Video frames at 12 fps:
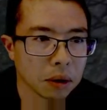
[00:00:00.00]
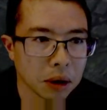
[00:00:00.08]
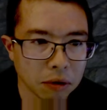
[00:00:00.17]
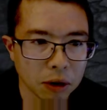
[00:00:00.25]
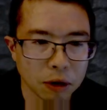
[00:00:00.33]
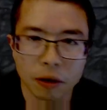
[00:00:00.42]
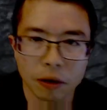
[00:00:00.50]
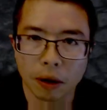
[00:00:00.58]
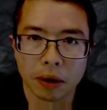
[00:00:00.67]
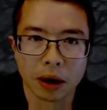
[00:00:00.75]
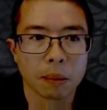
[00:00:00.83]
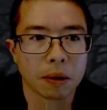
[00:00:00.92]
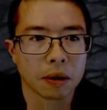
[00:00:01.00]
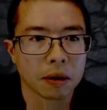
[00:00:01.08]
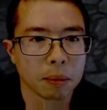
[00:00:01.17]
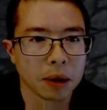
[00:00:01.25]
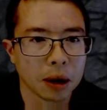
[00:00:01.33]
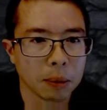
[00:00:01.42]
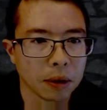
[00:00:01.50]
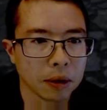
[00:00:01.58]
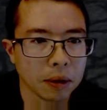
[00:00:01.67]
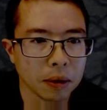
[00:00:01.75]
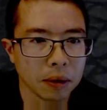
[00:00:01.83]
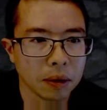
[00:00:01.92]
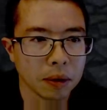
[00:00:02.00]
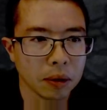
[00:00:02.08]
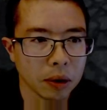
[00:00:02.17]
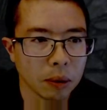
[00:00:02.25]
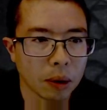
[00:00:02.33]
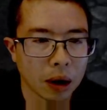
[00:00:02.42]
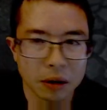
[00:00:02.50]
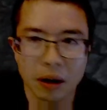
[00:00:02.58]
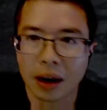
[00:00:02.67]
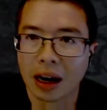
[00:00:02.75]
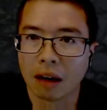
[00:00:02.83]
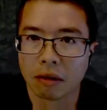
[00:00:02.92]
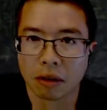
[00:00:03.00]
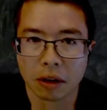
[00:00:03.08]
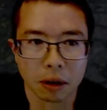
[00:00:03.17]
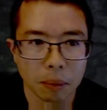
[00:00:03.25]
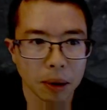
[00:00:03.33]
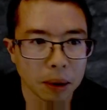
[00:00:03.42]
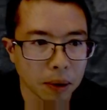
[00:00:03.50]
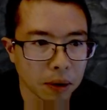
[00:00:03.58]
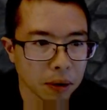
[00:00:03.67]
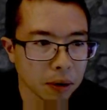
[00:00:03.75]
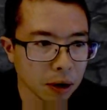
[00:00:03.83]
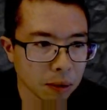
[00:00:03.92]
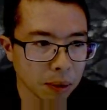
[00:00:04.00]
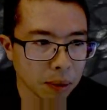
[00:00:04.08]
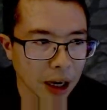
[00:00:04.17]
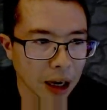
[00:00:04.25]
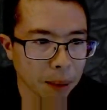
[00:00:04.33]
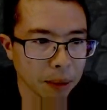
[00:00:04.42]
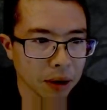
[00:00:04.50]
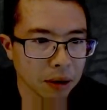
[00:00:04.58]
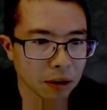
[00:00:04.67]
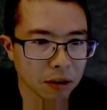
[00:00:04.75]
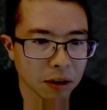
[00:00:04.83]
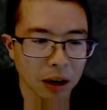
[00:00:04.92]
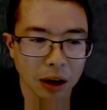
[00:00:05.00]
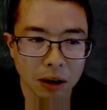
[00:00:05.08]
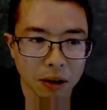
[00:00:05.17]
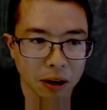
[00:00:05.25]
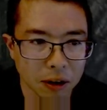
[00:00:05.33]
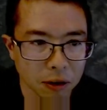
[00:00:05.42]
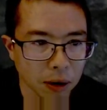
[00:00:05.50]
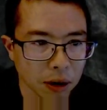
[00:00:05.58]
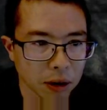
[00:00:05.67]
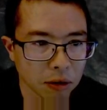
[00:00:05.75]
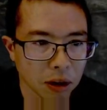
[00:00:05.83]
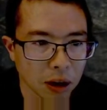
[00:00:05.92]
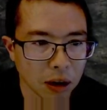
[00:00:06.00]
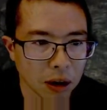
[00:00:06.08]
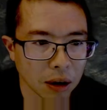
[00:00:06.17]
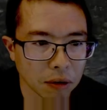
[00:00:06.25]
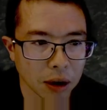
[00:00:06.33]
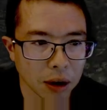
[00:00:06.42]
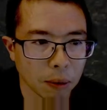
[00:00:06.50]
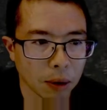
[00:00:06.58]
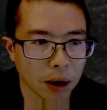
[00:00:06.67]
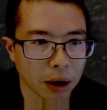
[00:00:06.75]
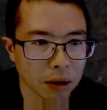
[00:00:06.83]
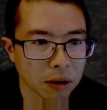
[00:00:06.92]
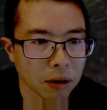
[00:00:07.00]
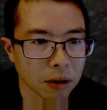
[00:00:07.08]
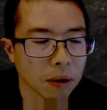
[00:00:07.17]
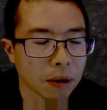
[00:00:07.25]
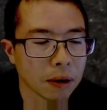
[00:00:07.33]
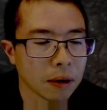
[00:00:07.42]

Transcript: Give your phone number to people who you want to have it, the people who you'd be happy to stay in touch with if they wanted to.